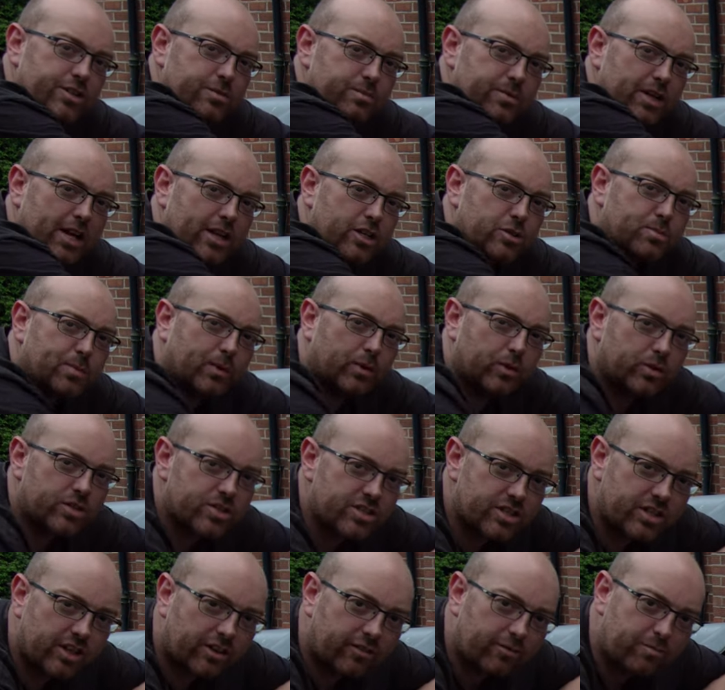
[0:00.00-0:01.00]
some dashboard
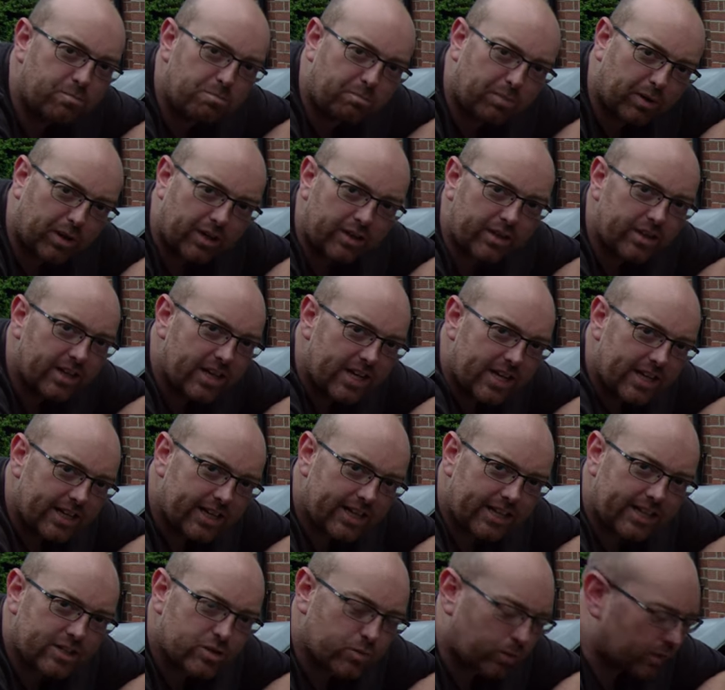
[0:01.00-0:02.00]
stuff, but
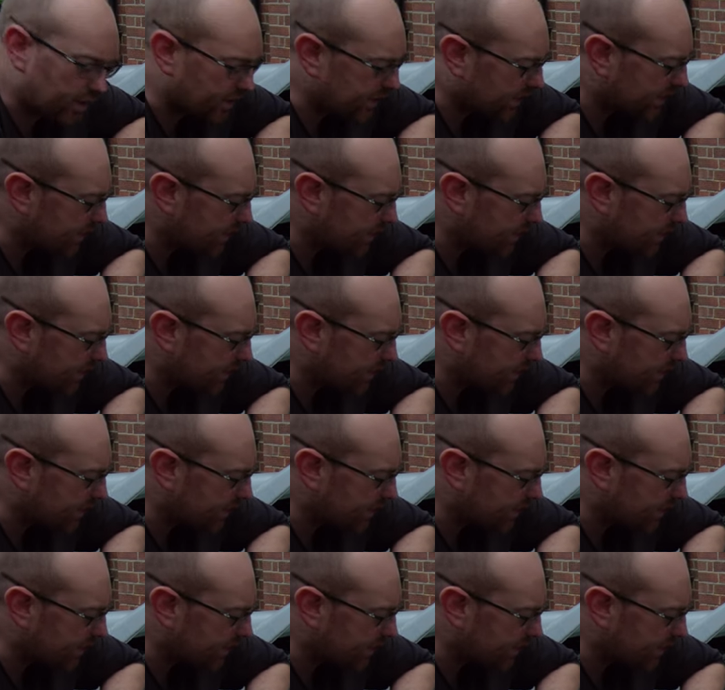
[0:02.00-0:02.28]
it is what it